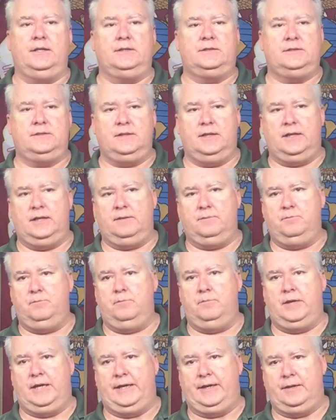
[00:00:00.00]
this
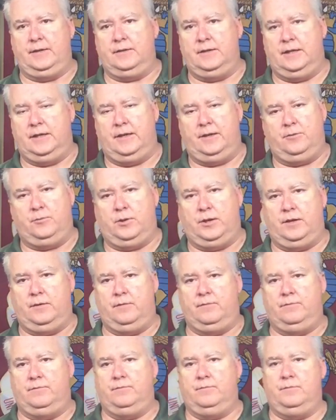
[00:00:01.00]
another one
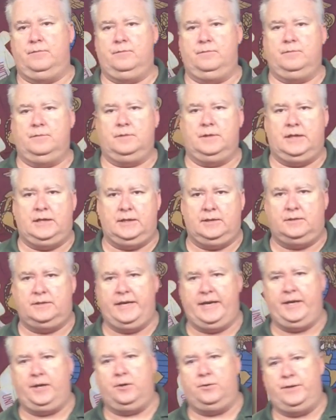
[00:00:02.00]
of
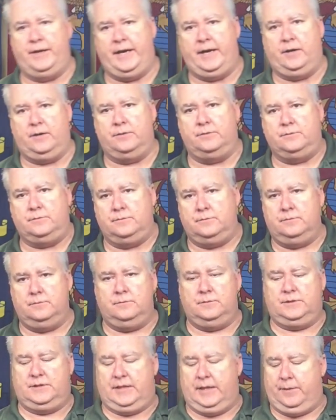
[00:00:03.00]
Tango Down
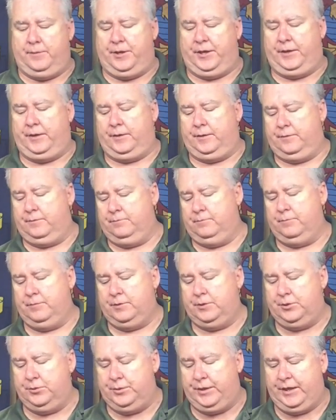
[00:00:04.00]
stubby
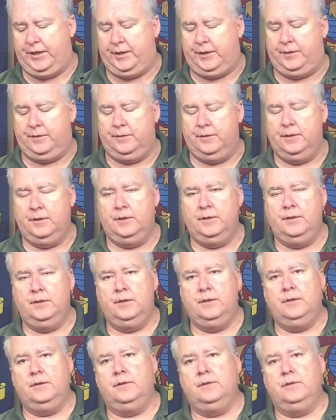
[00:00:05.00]
QD
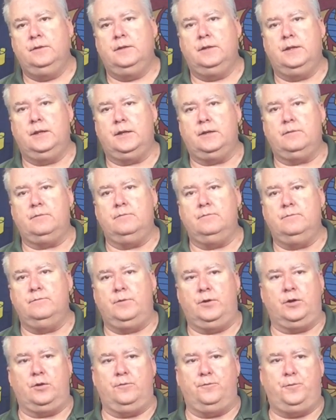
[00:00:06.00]

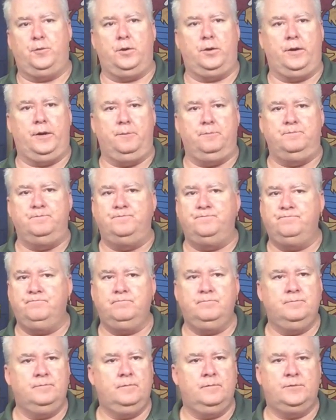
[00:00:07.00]
vertical foregrip.
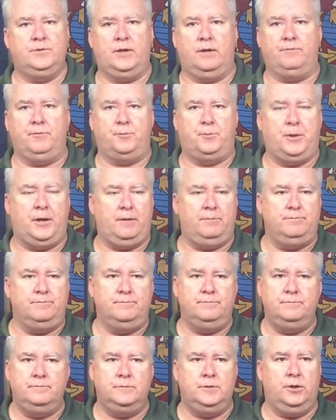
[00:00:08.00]
Solved the
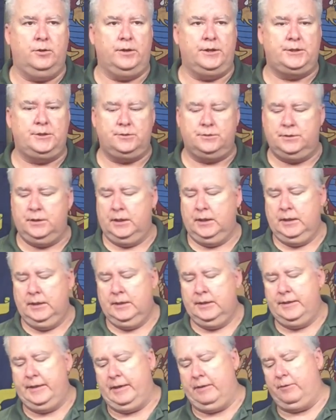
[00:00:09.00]
problem, no issues.
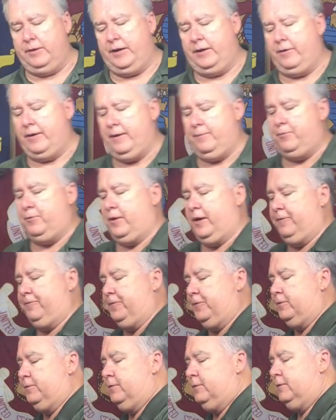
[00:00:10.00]
Now when I grab the
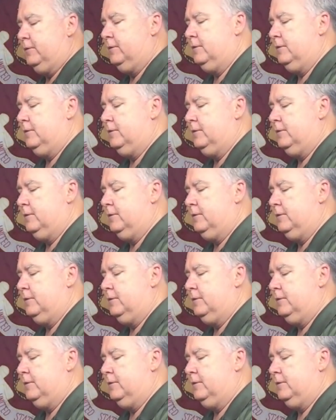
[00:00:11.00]
rifle,